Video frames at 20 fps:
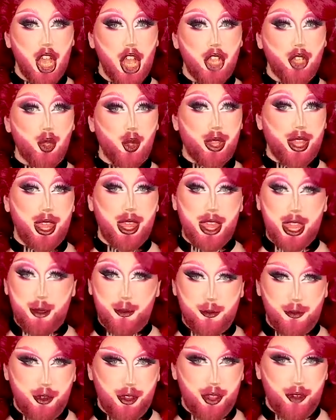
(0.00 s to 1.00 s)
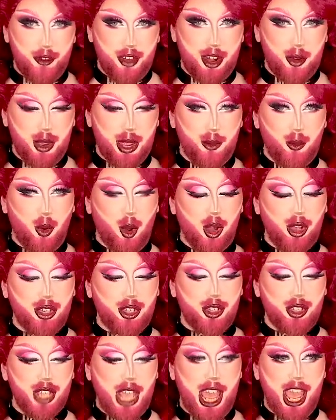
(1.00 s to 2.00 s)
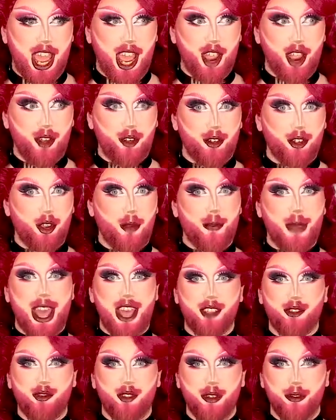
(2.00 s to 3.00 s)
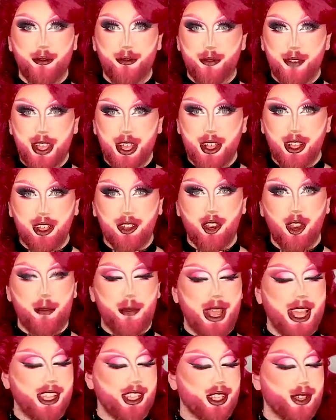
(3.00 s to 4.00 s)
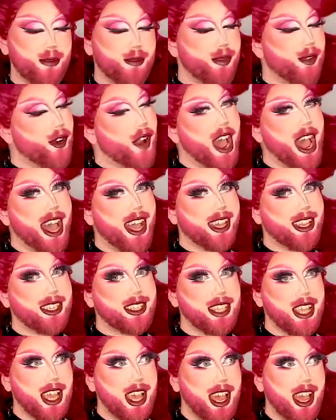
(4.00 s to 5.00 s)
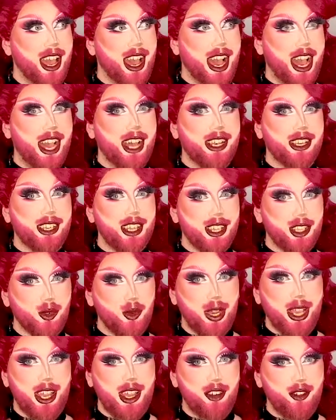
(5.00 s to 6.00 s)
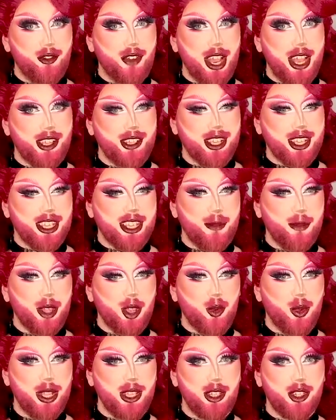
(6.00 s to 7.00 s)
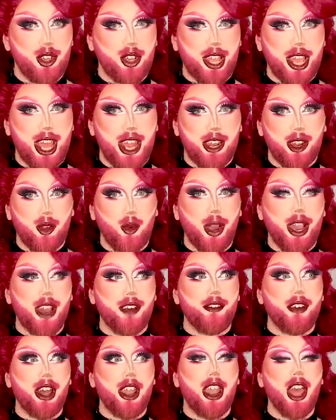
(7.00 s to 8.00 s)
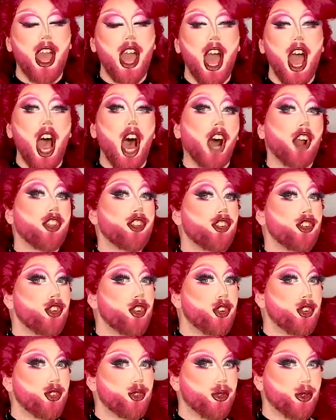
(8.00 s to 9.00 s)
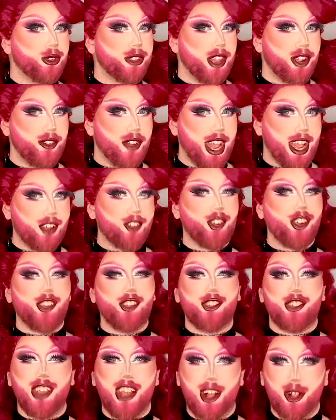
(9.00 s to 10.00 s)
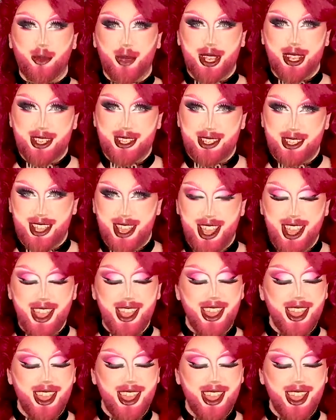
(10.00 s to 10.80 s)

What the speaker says: So the theme for the runway was your best reveal, your best surprise, and it's quite interesting. Some of the queens took it in quite of an unusual direction, shall we say.